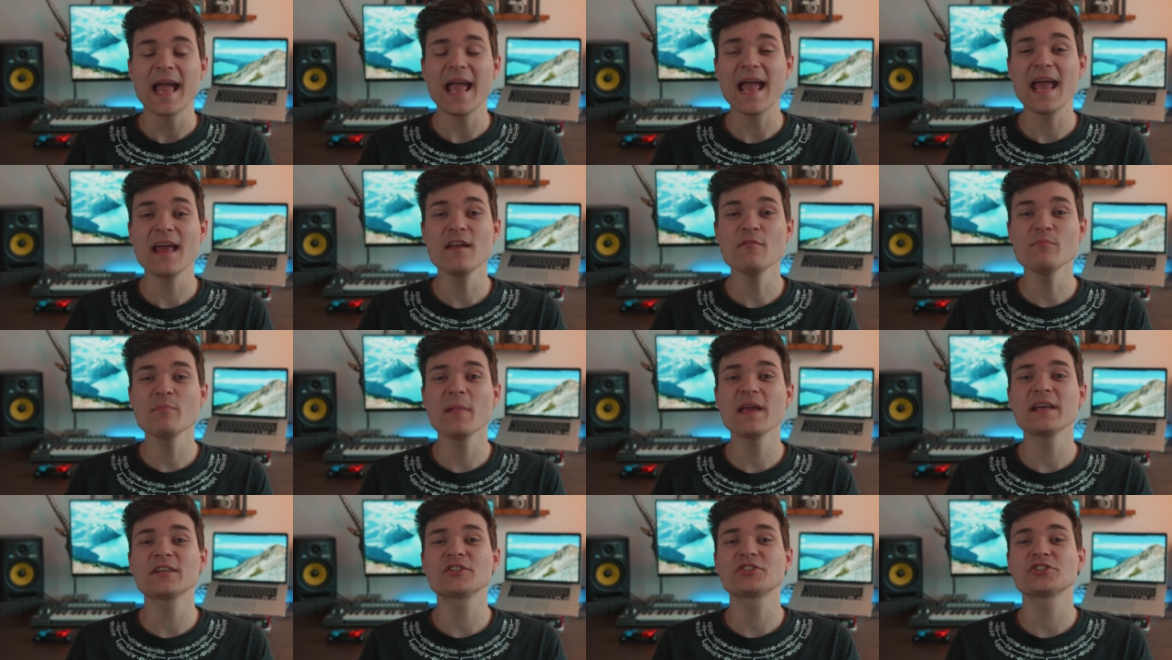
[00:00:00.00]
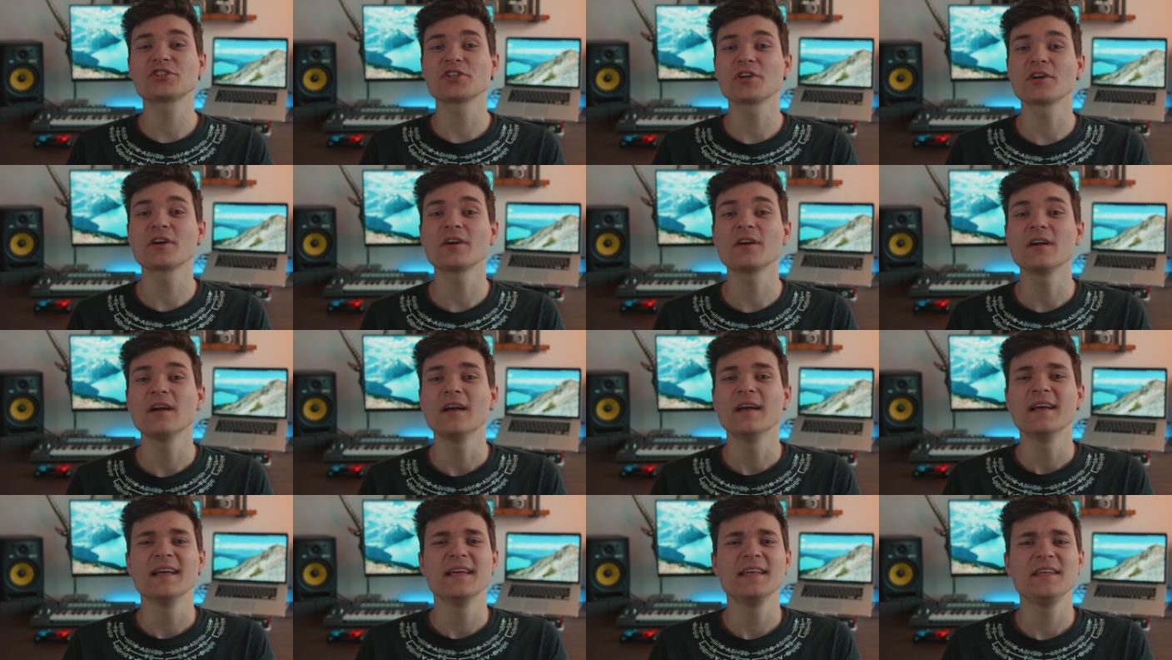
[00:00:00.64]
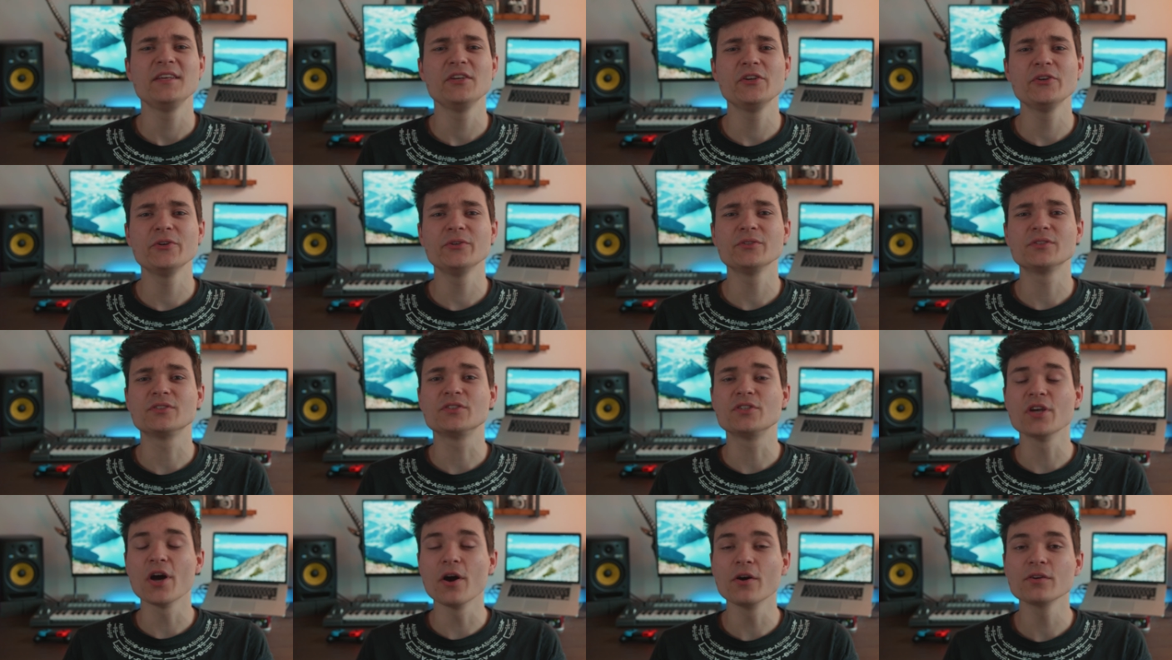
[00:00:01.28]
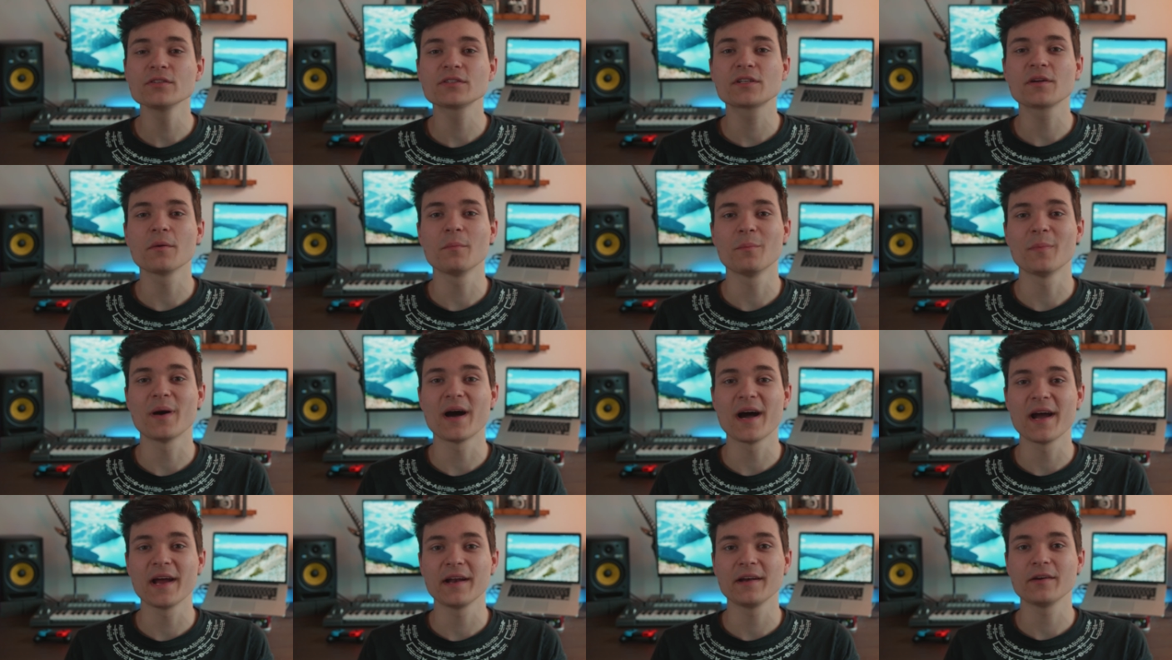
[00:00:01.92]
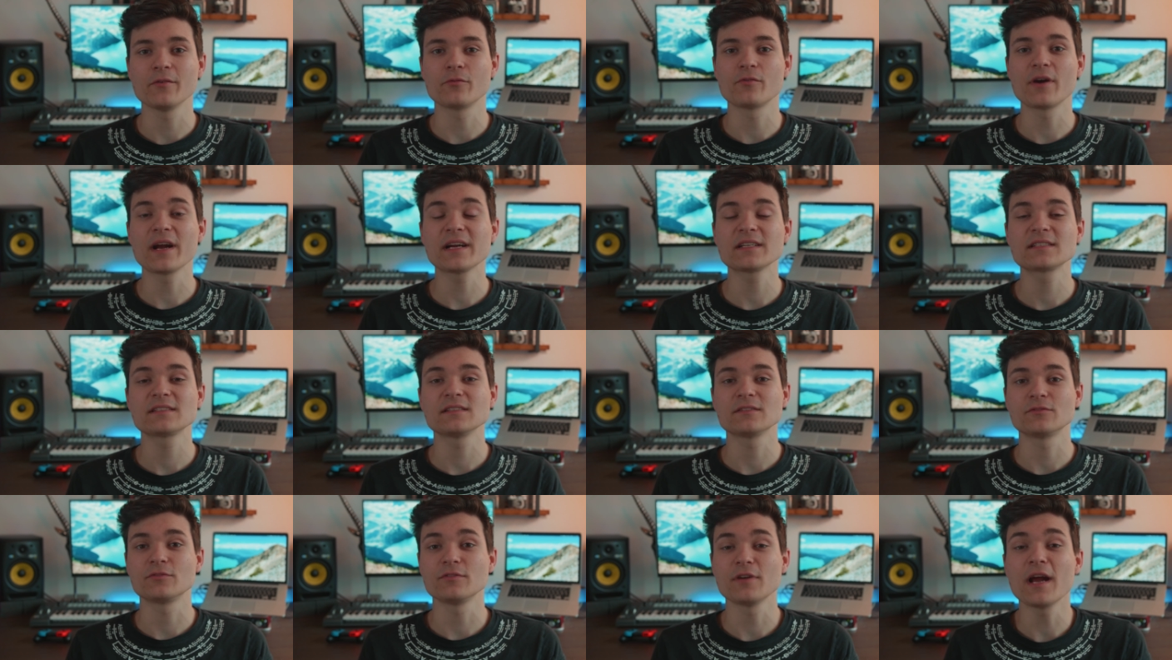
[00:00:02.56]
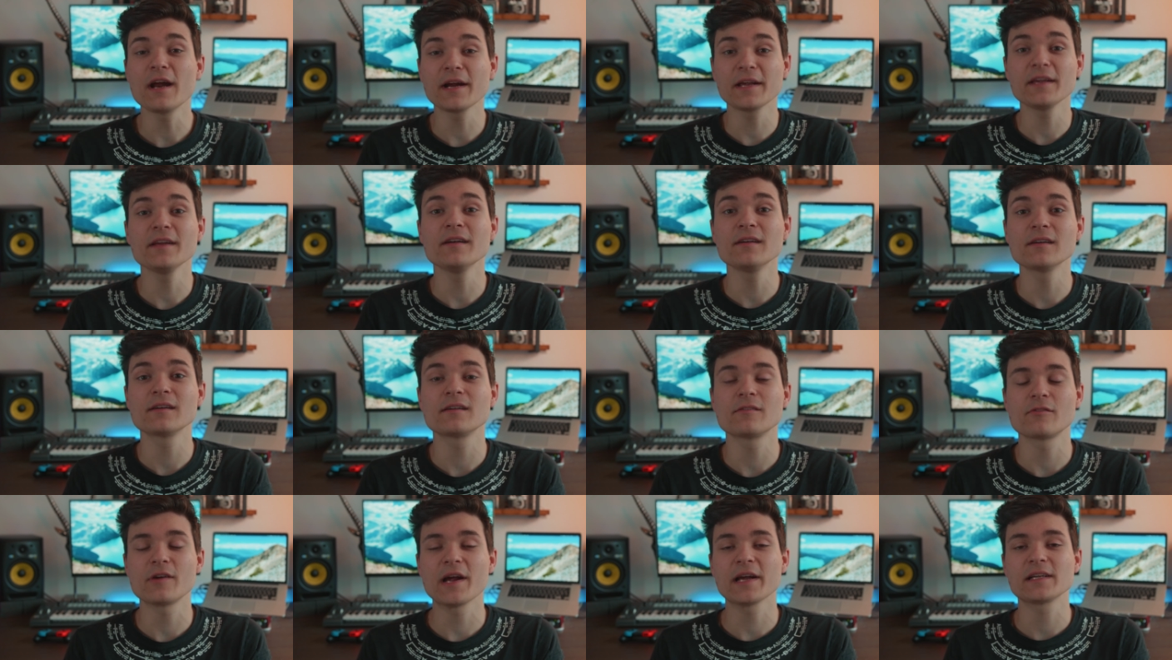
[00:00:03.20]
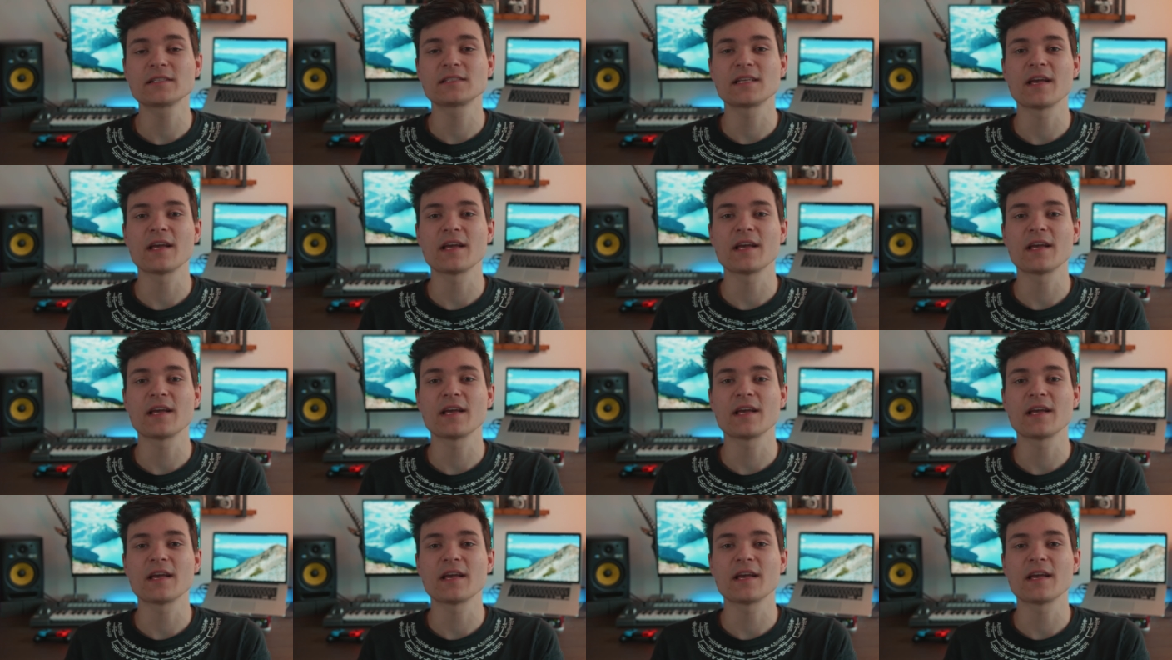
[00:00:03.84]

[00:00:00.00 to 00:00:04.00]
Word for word: and make sure you don't combine regular Rec.